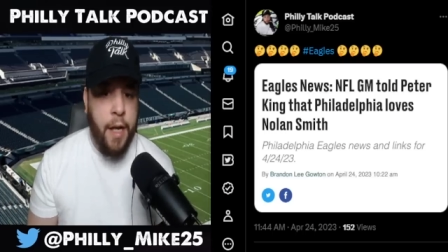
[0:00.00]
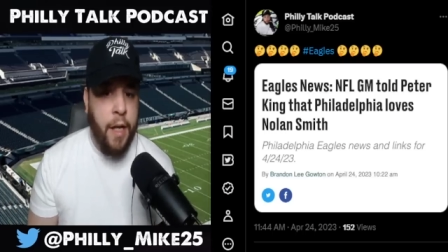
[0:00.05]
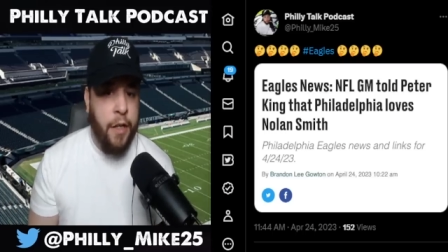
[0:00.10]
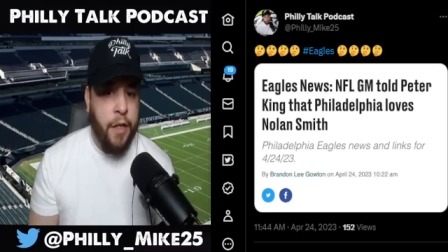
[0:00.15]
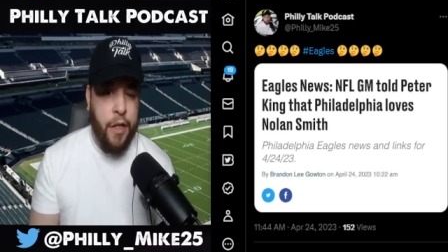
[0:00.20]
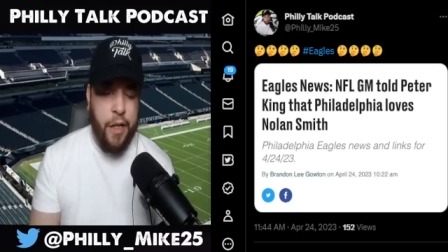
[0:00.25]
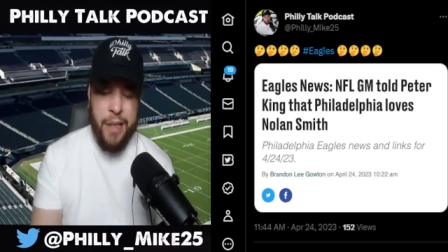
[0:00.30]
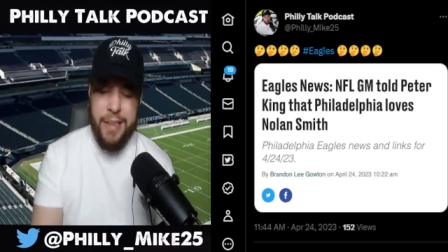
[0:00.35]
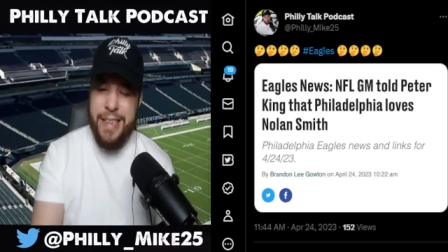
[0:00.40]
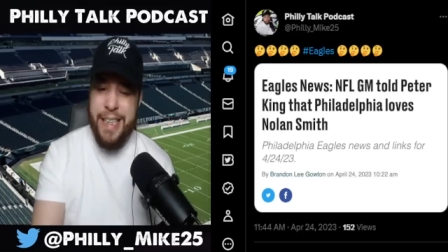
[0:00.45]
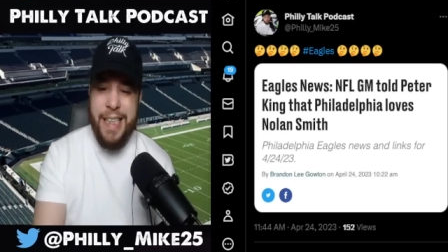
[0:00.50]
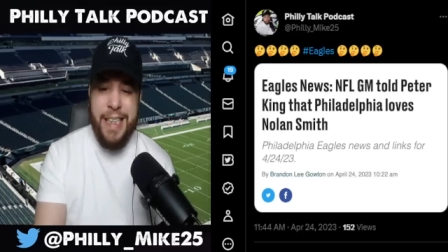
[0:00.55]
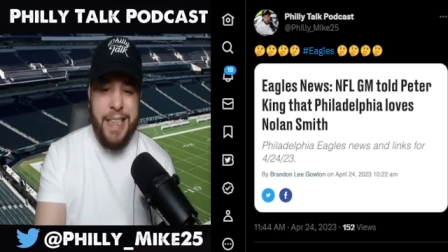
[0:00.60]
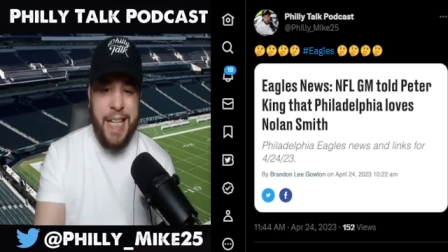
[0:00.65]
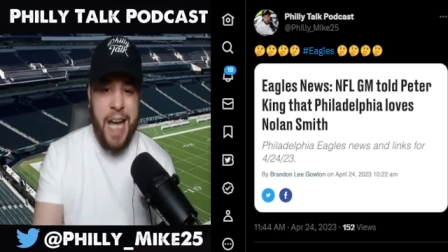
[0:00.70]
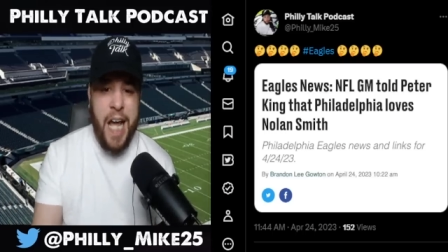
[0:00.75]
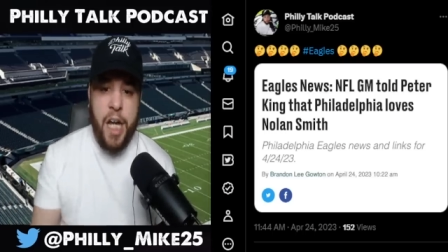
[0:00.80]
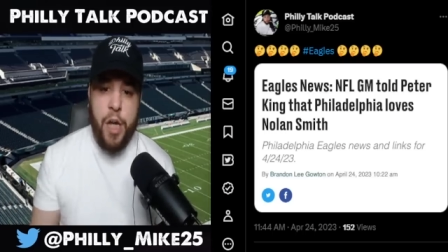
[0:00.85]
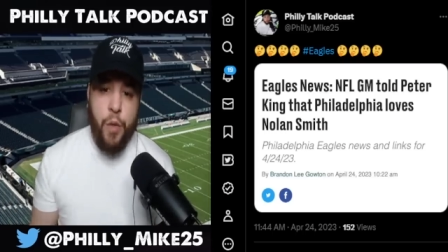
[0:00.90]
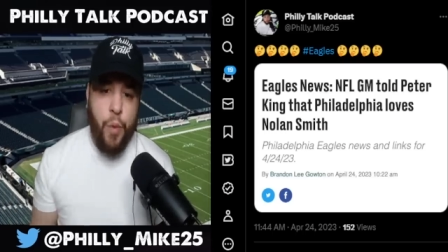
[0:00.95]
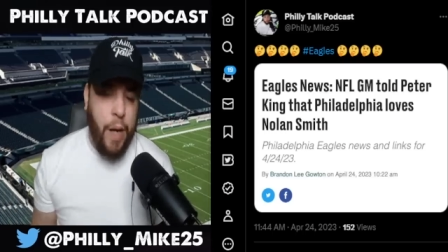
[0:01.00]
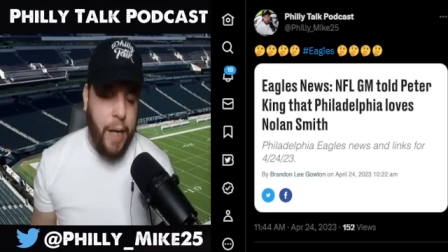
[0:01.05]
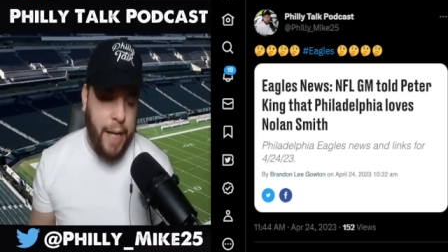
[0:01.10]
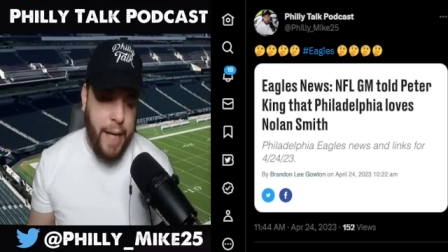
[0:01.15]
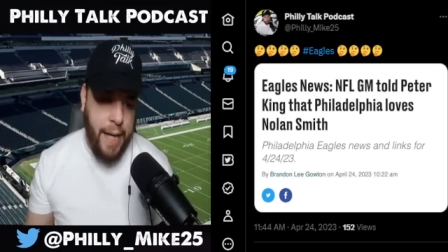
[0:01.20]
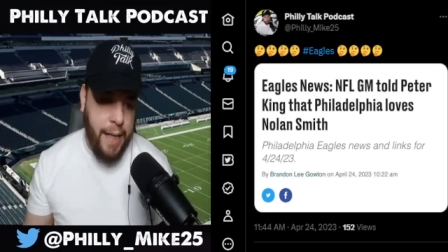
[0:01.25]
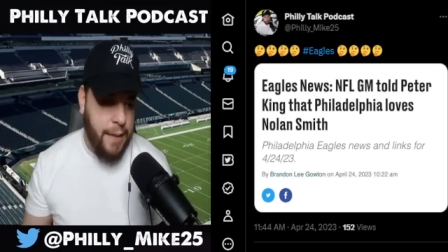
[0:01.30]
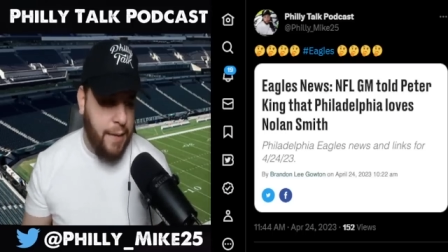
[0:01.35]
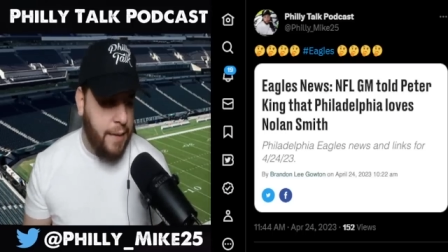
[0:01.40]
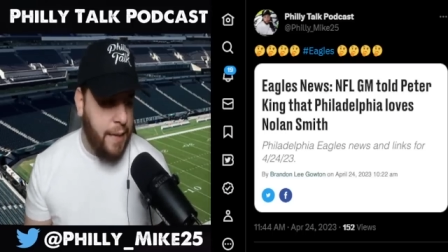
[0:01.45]
a D-tackle, I
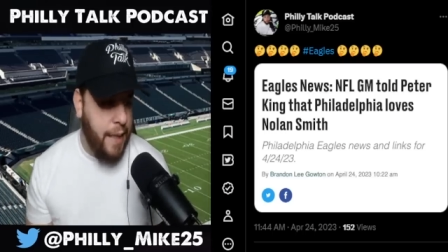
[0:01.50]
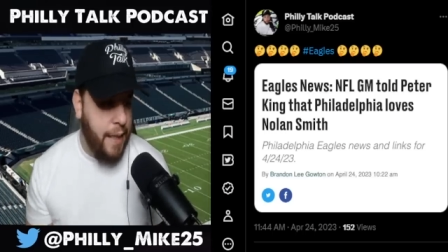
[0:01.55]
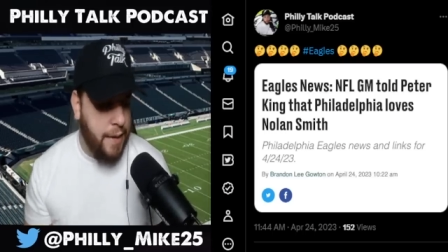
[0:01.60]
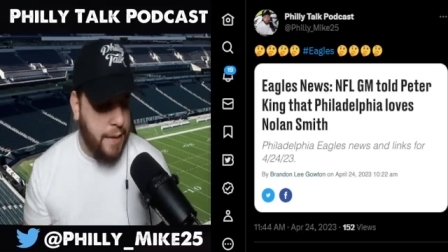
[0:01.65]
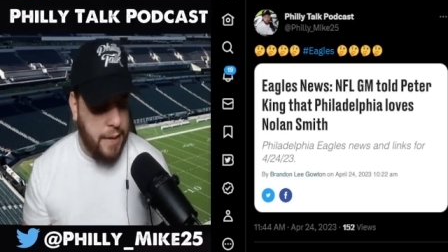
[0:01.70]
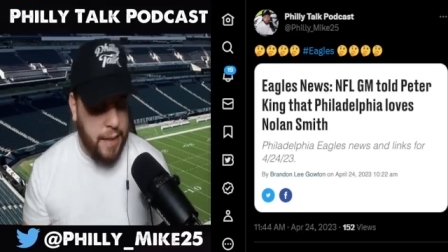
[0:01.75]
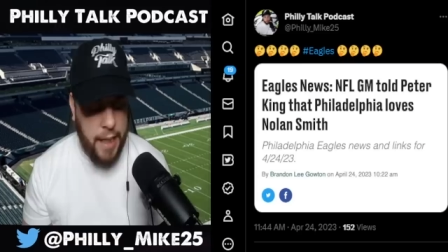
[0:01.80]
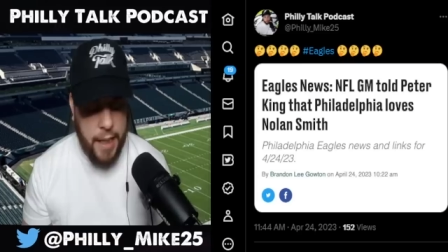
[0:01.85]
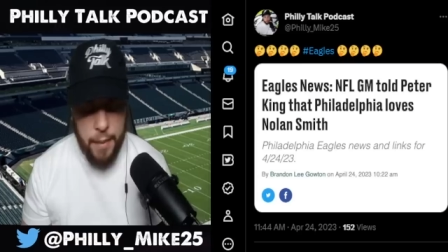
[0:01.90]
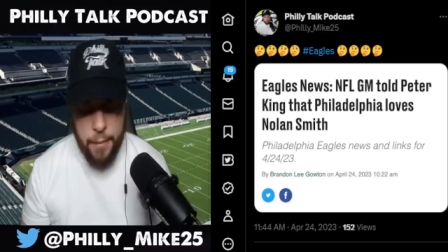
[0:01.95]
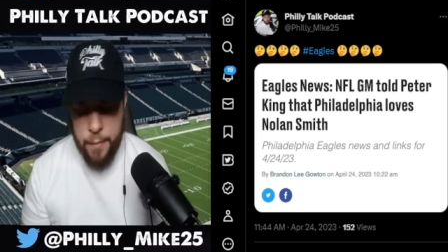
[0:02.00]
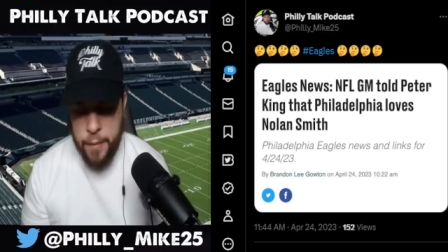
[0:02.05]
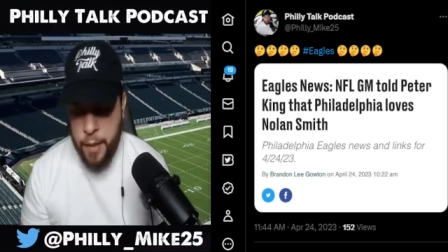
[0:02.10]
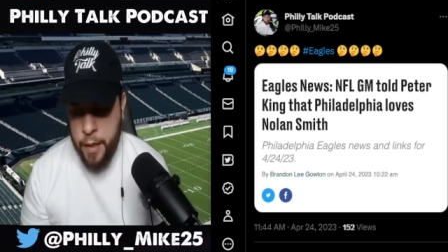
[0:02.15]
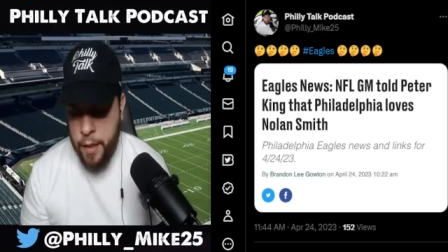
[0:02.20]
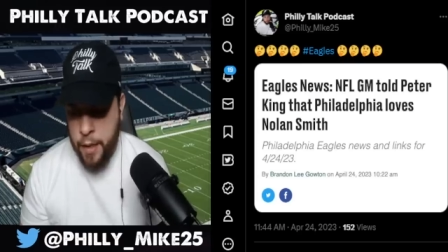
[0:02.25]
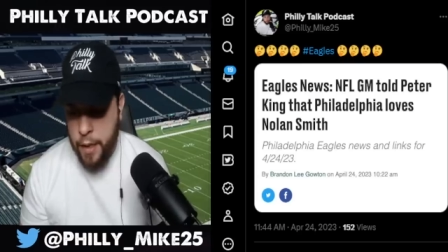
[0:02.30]
can't say his name.